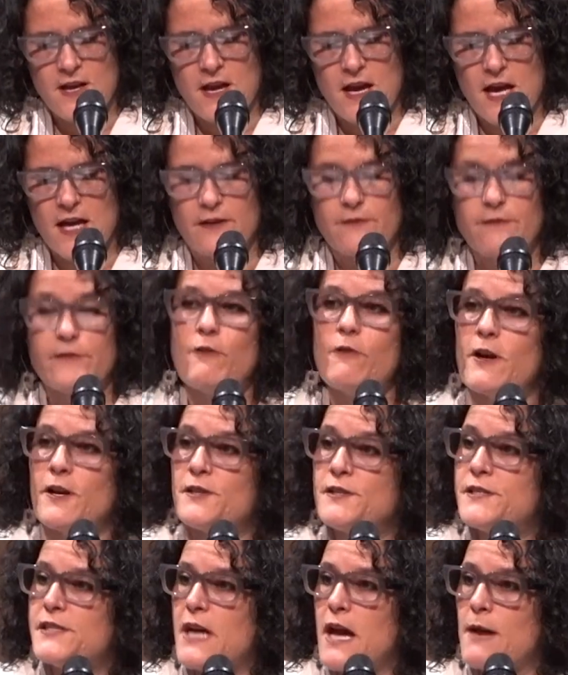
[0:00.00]
and of
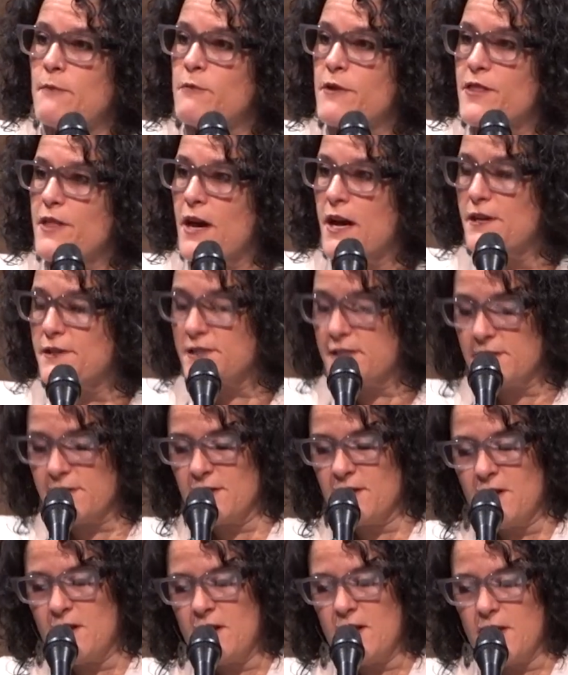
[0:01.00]
course, time with
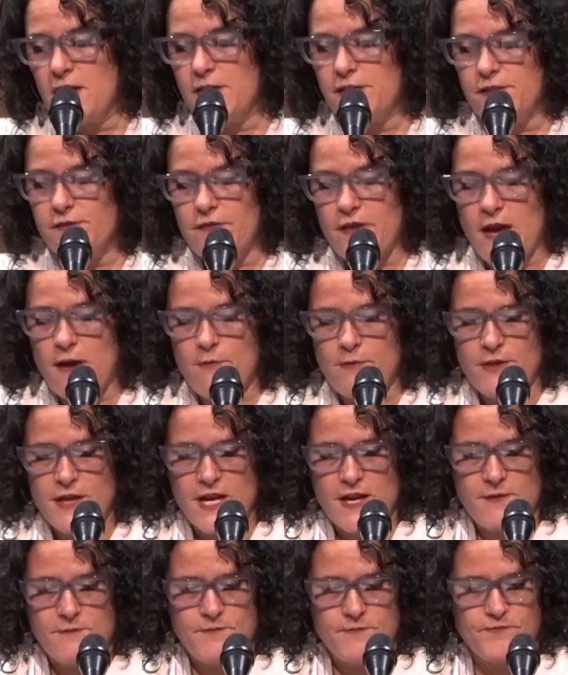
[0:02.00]
us, his
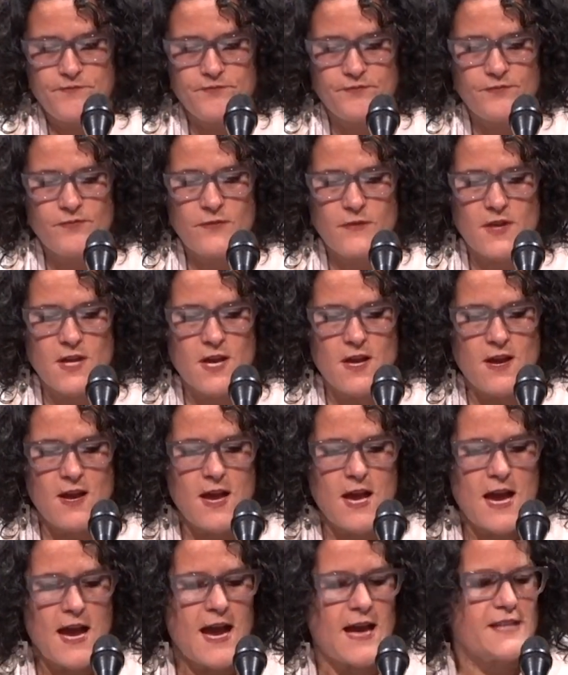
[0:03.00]
family.
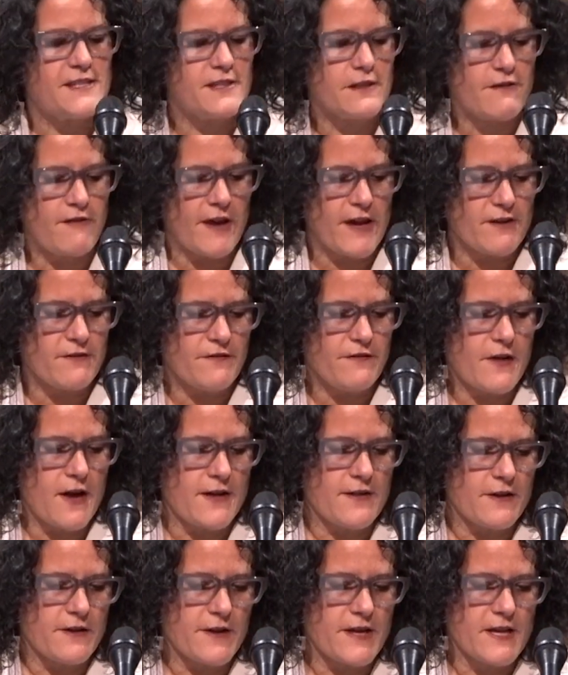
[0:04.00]
As a
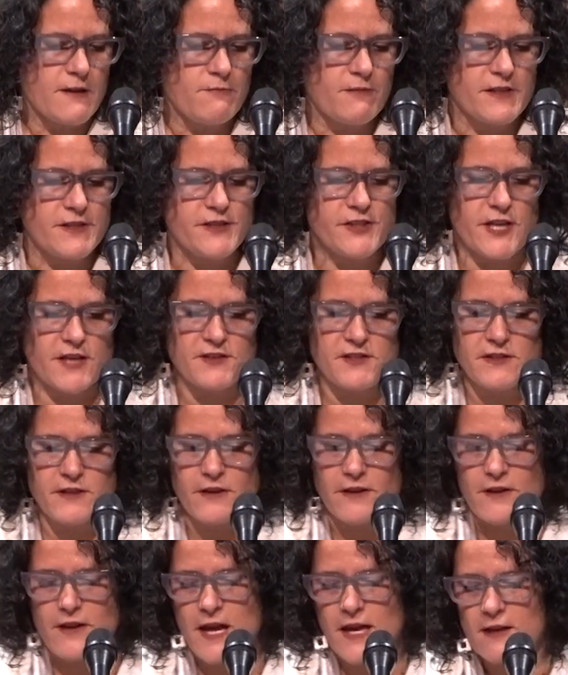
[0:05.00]
grandfather, he was
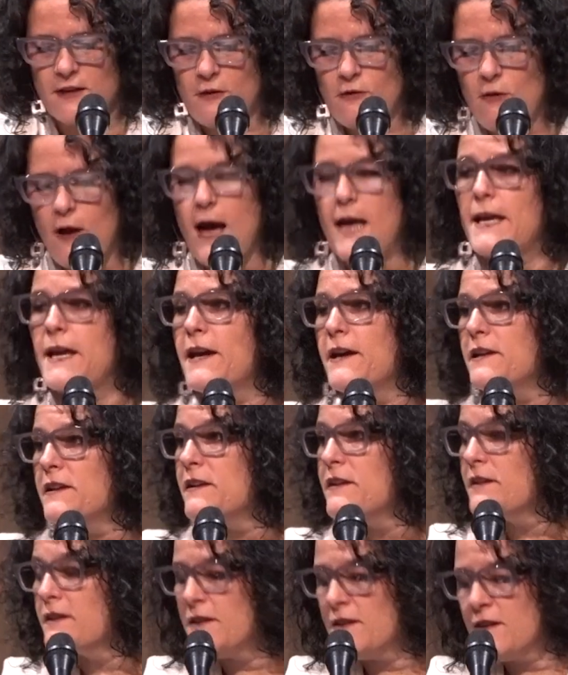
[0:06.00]
gentle and quiet,
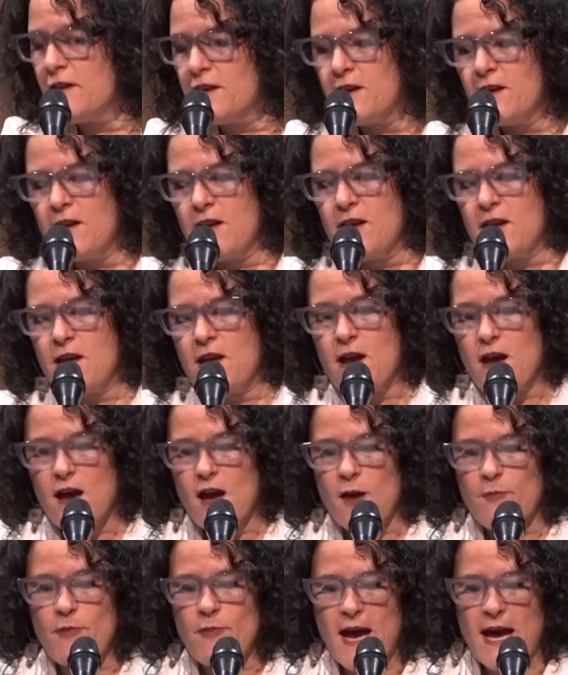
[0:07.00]

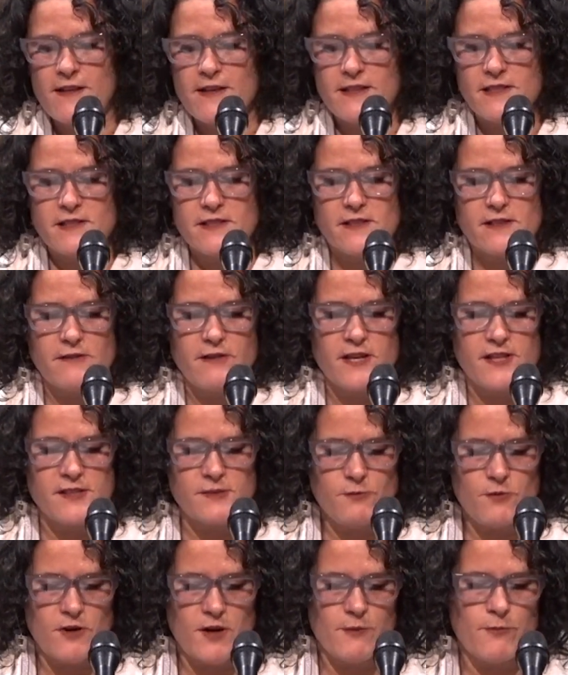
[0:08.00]
a balance to
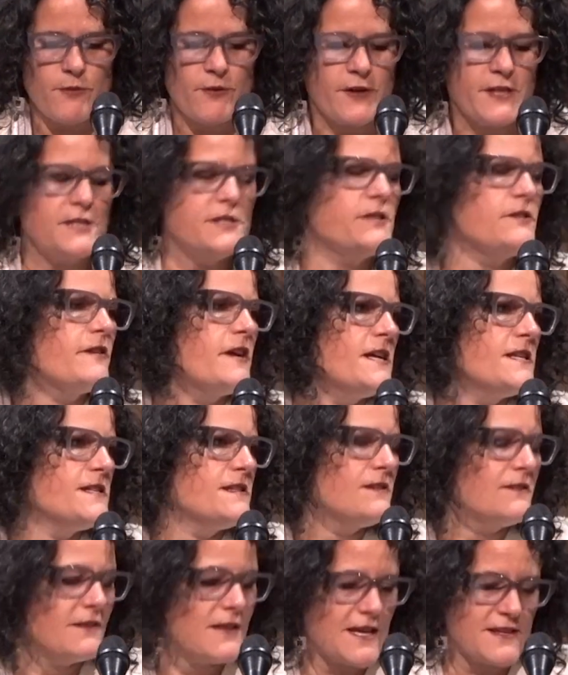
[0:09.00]
his more
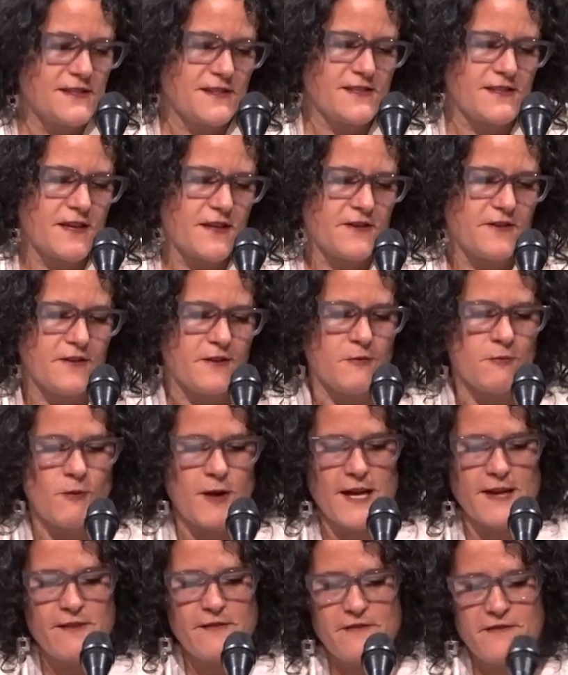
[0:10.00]
boisterous, less subtle
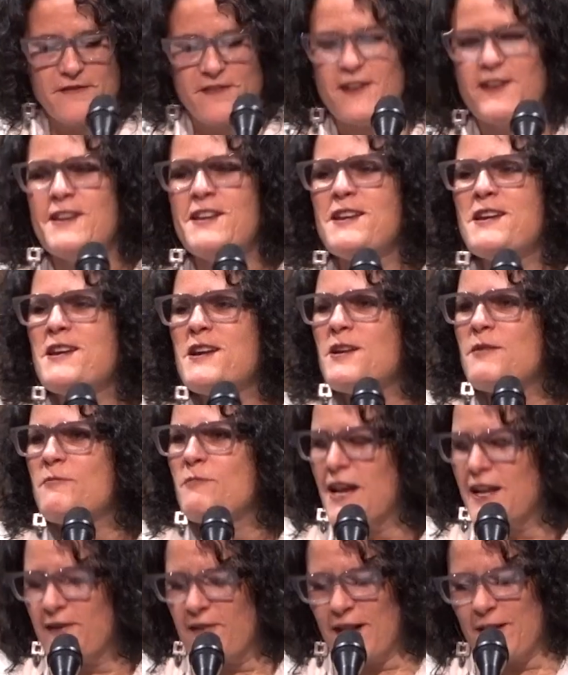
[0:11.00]
wife,
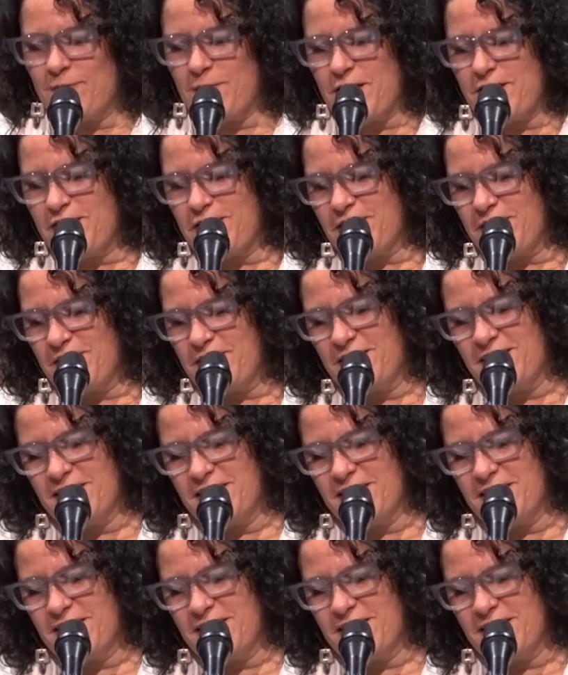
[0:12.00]
my grandmother.